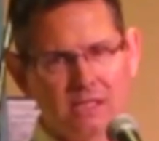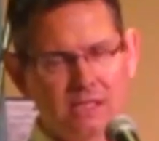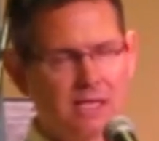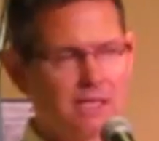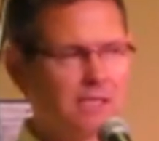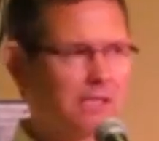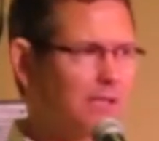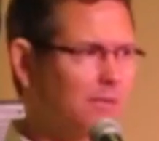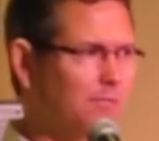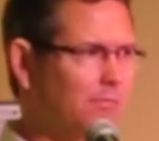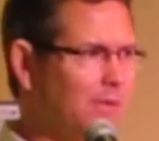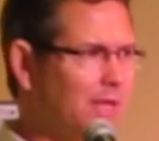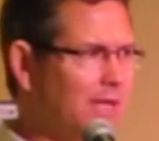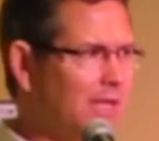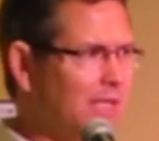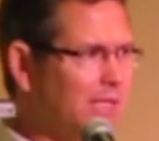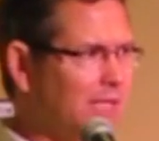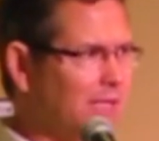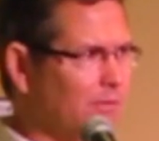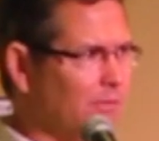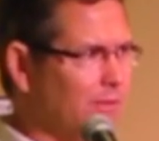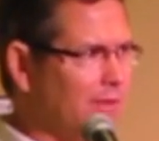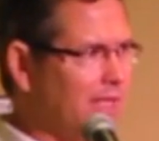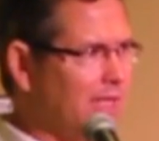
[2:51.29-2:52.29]
It doesn't
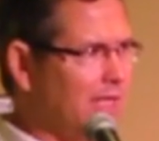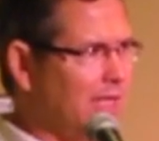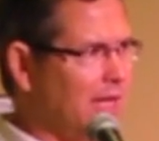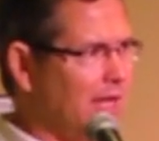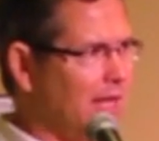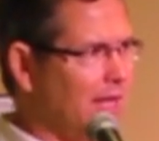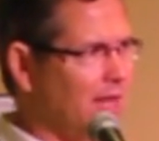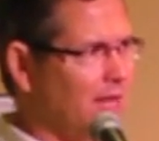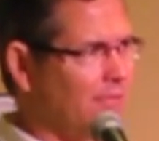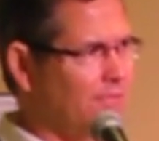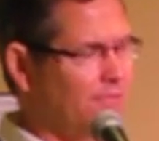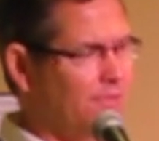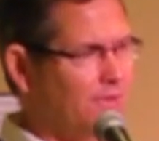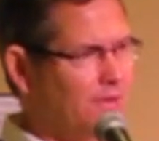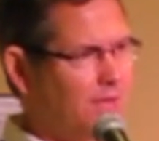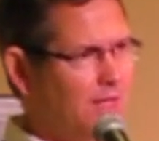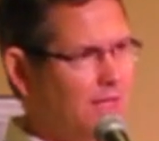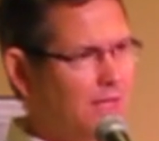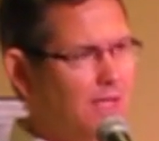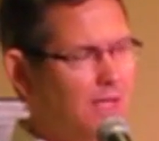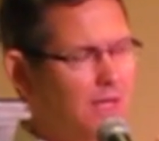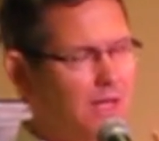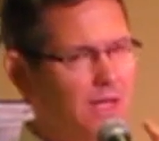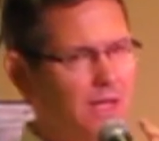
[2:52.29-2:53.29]
mean that we don't have
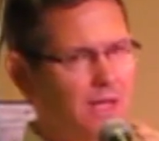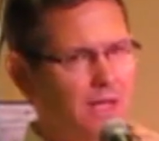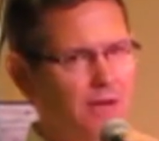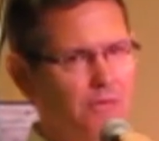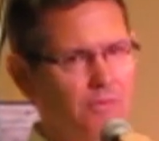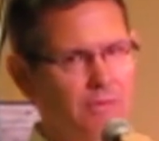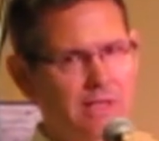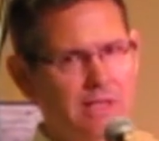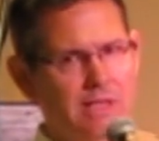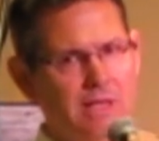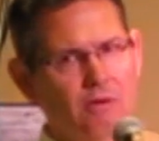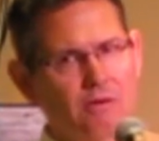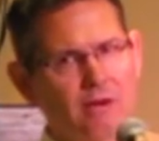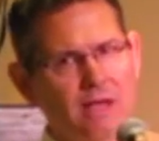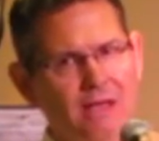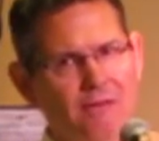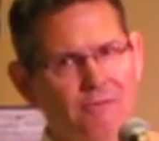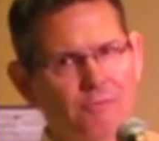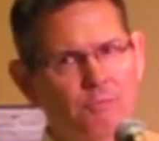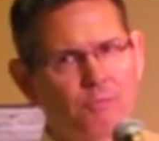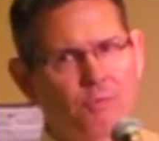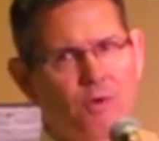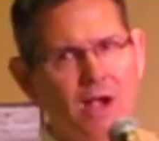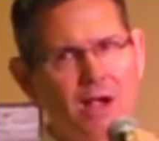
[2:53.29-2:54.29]

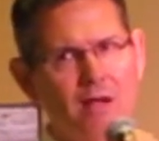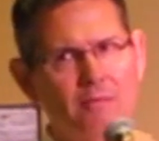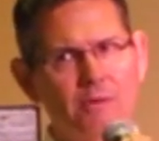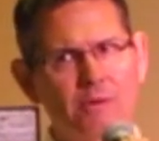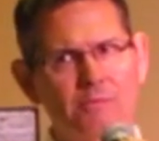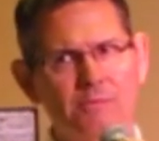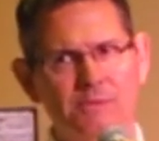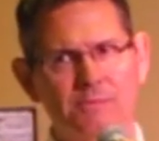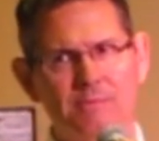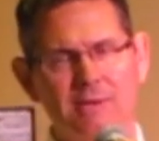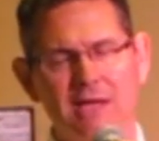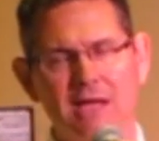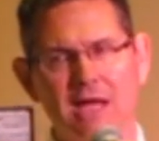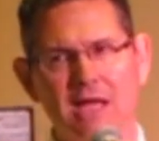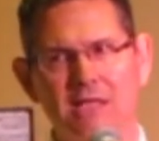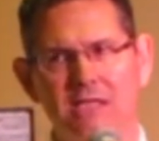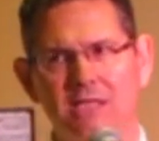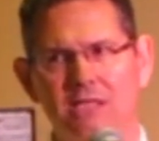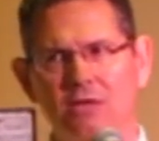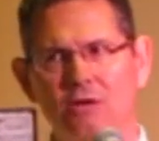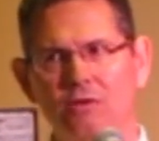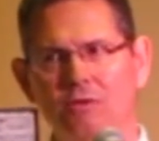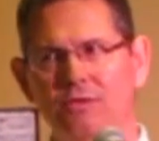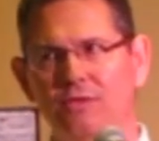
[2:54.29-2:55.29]
problems. But I
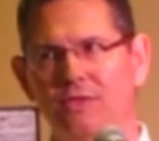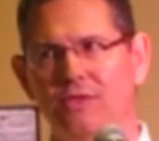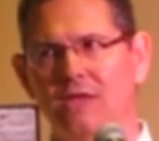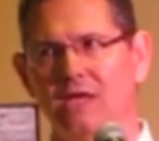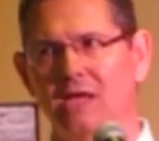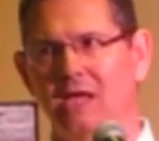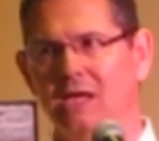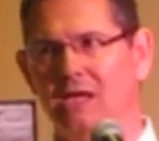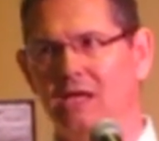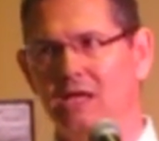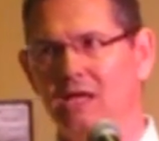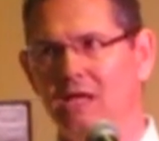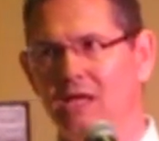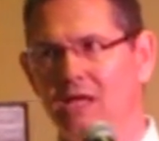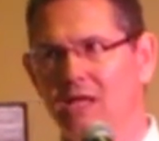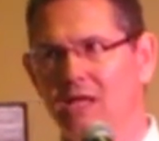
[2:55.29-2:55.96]
do think